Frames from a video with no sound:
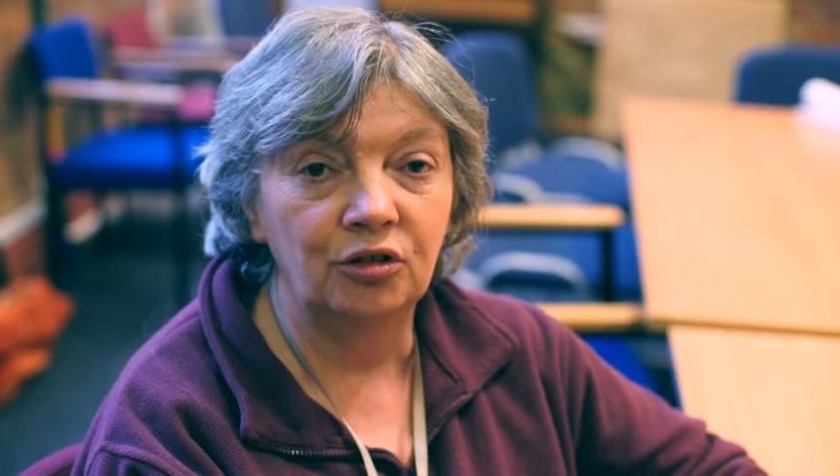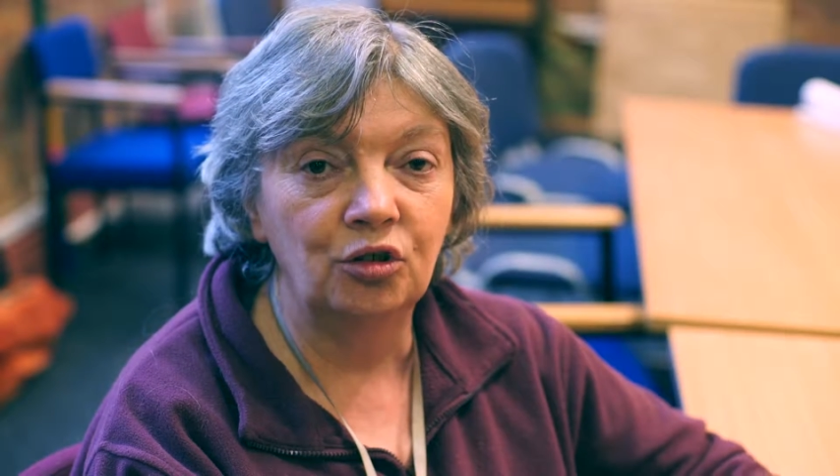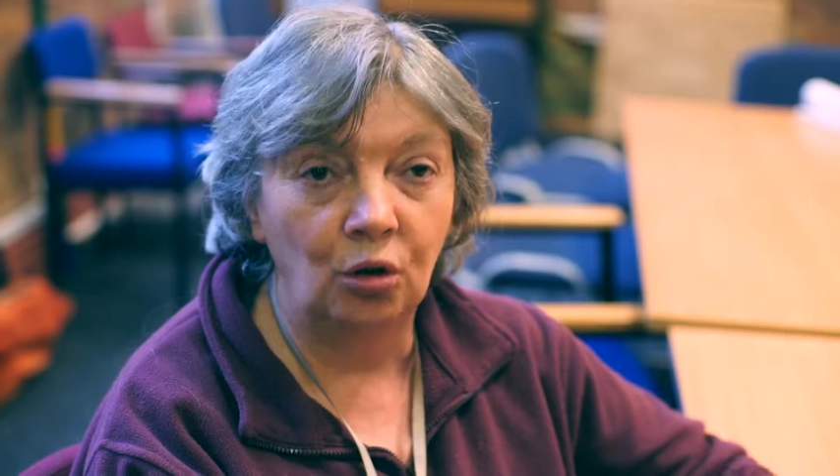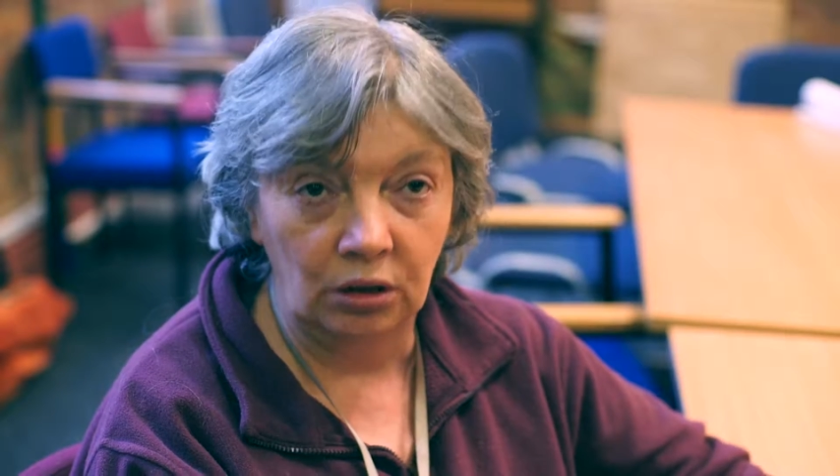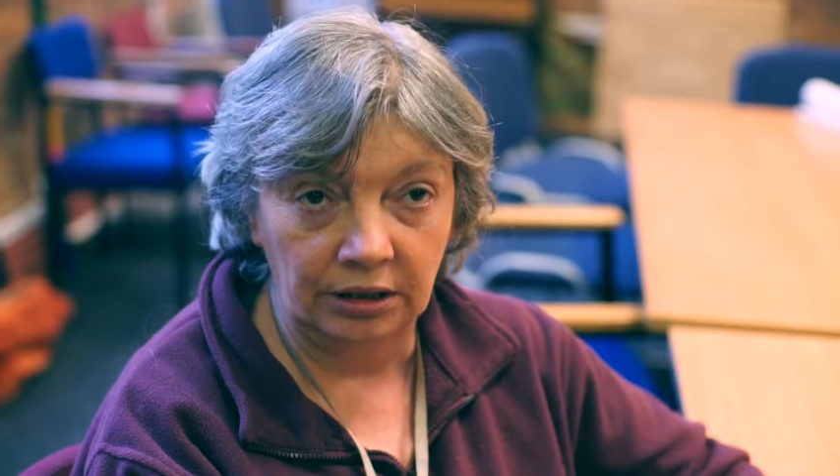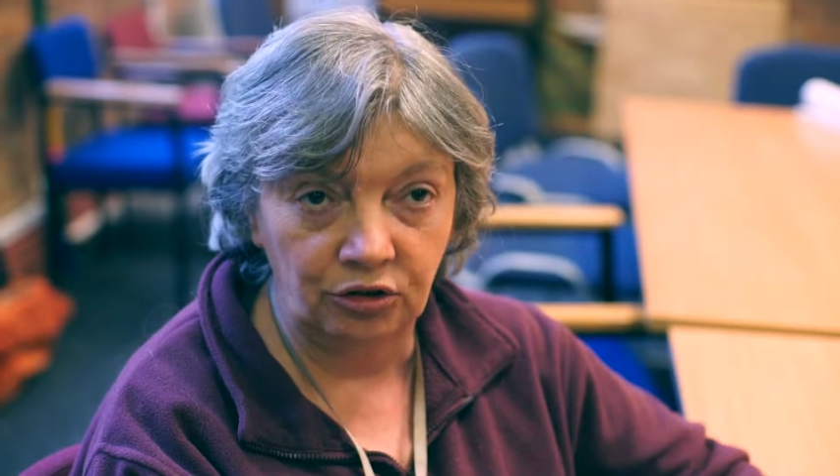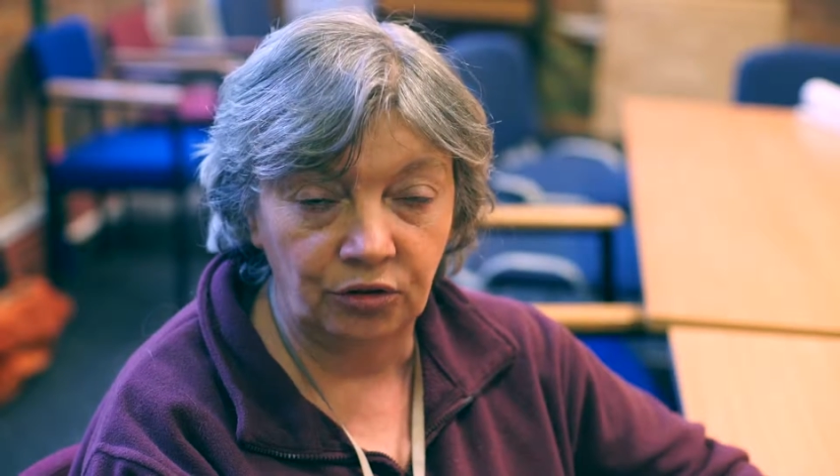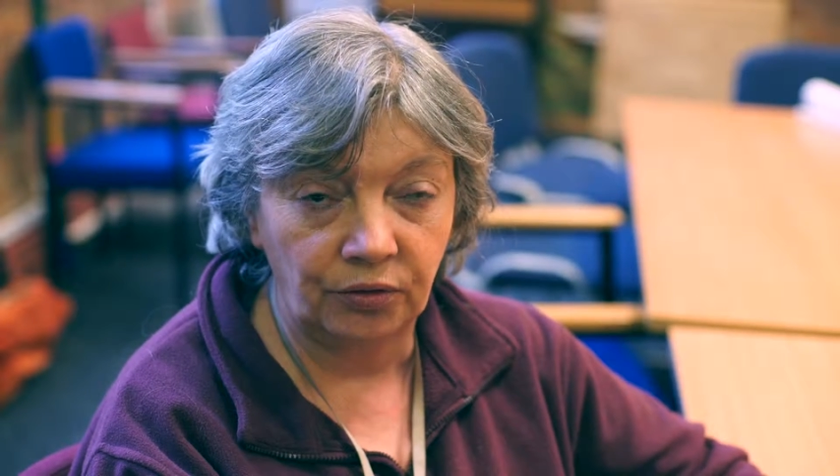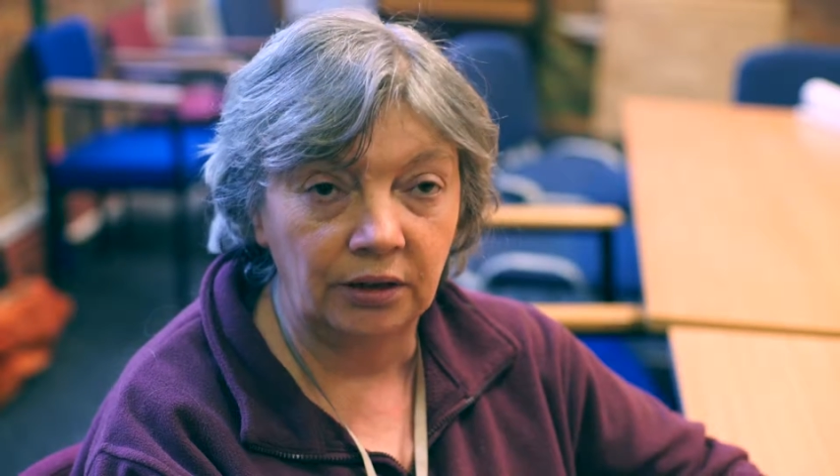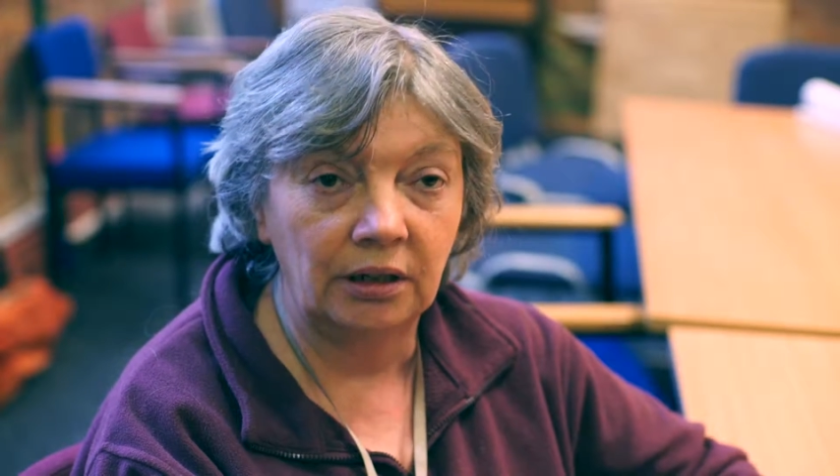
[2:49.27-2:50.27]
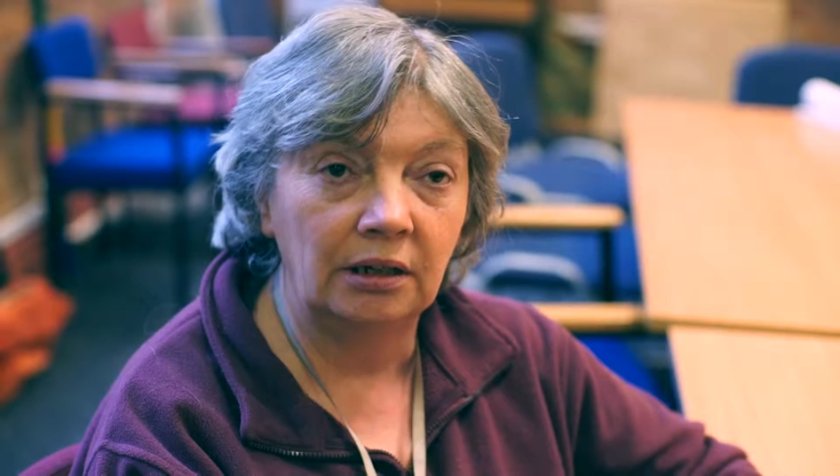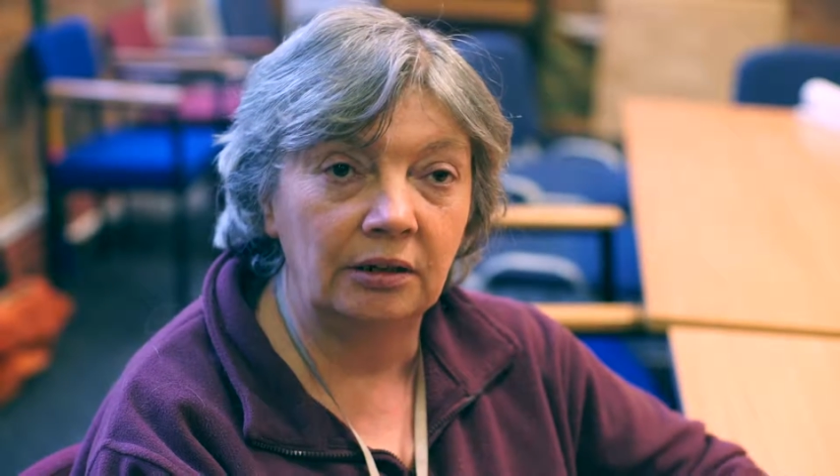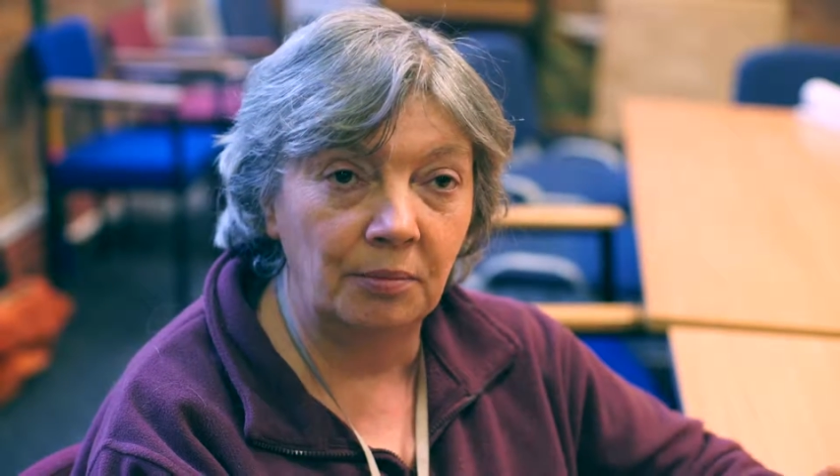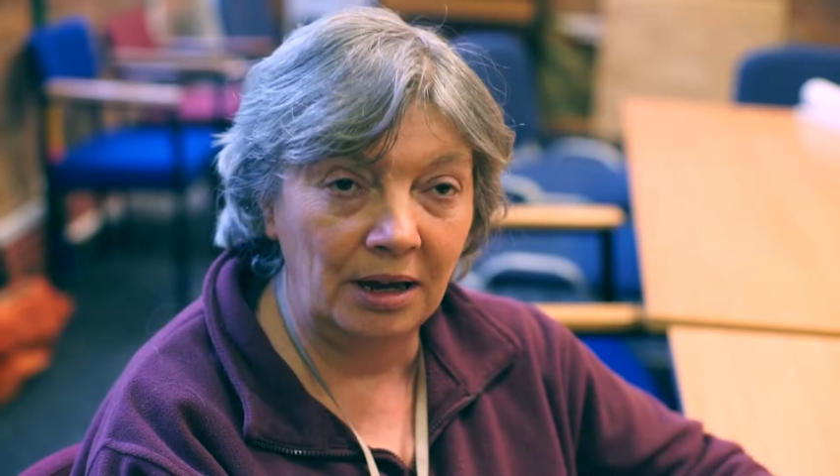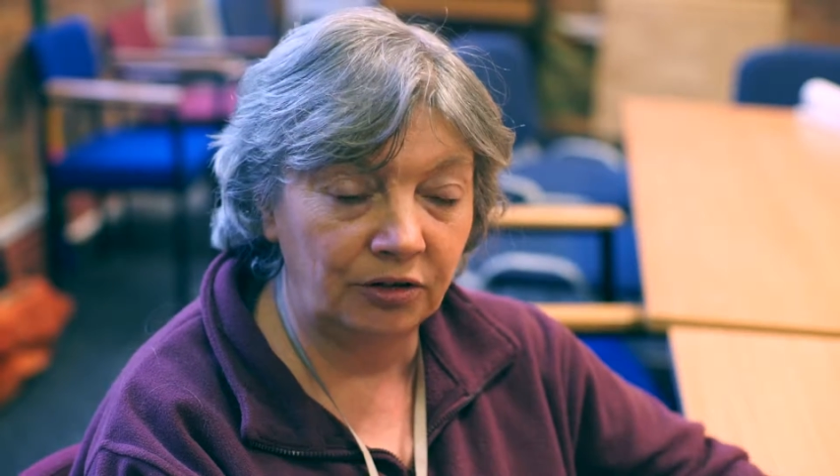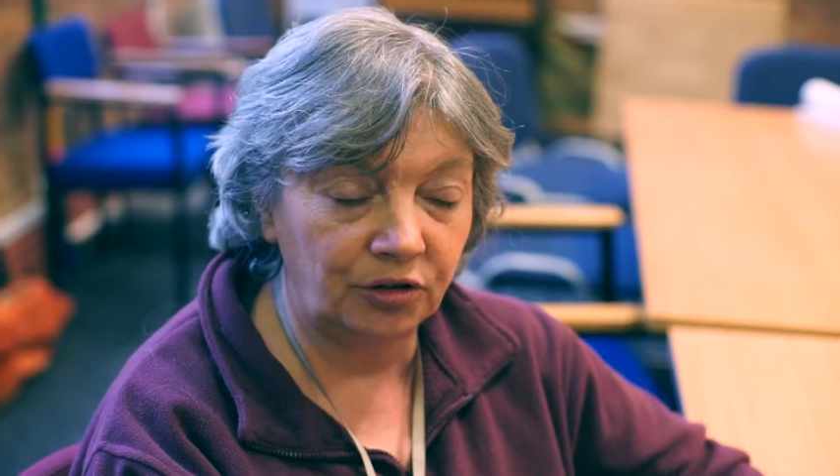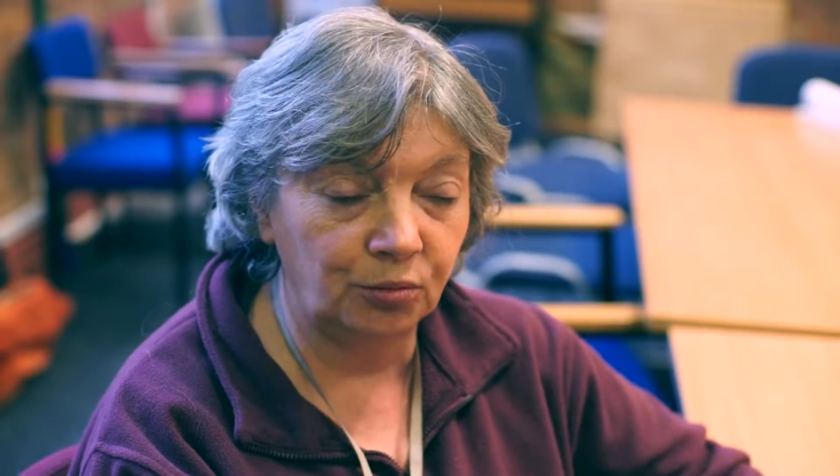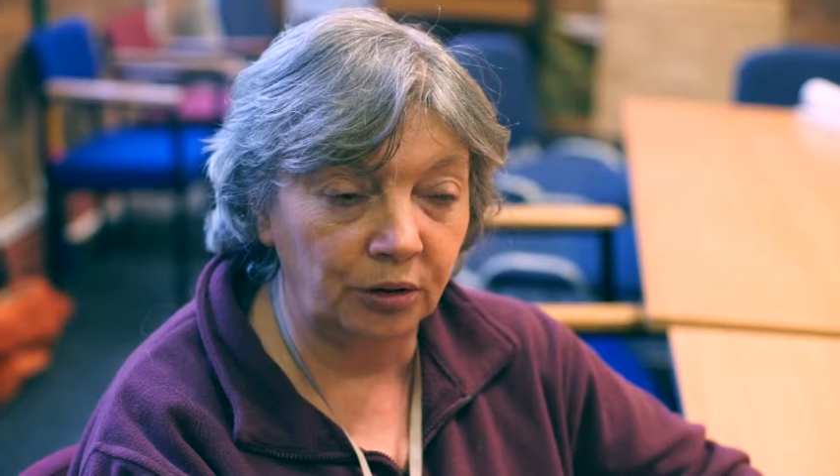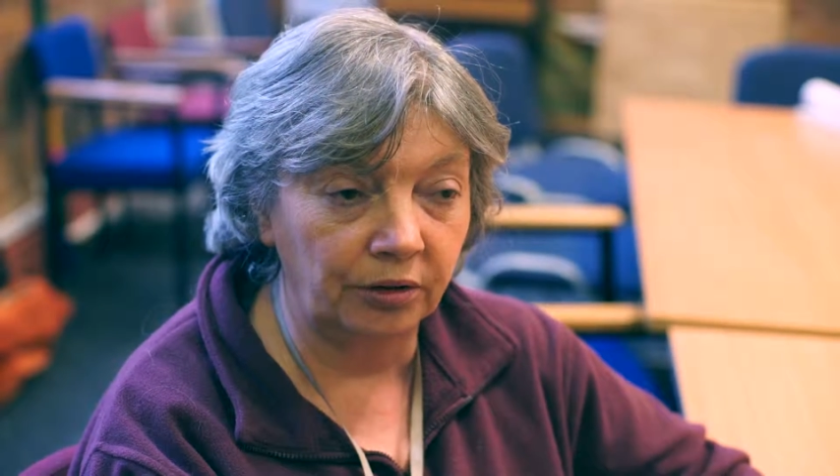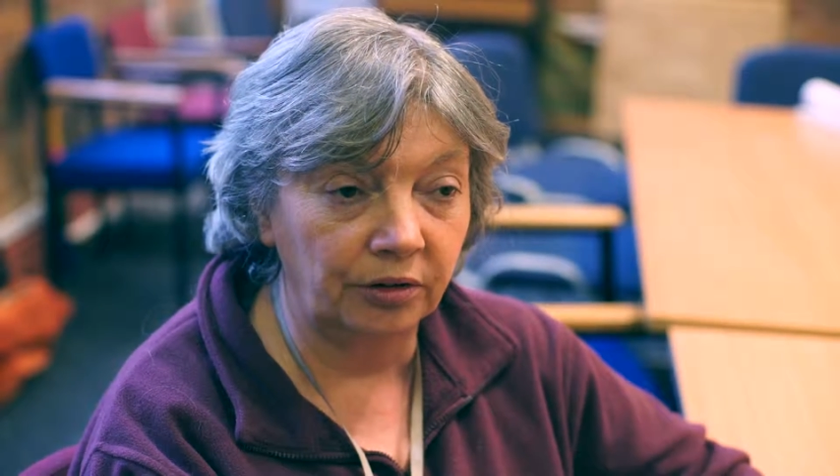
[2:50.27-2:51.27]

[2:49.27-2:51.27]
knowledge that he'd amassed with